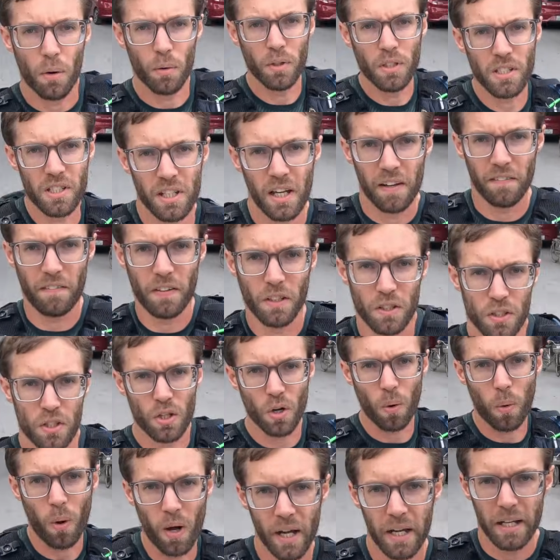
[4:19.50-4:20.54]
I wouldn't say it feels
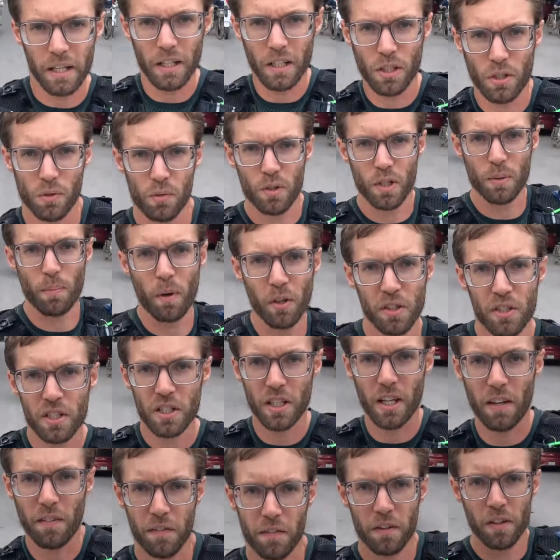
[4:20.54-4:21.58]
quite as
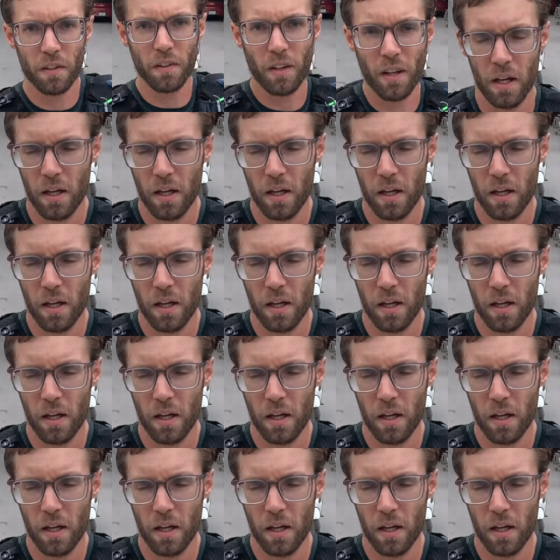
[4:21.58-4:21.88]
responsive and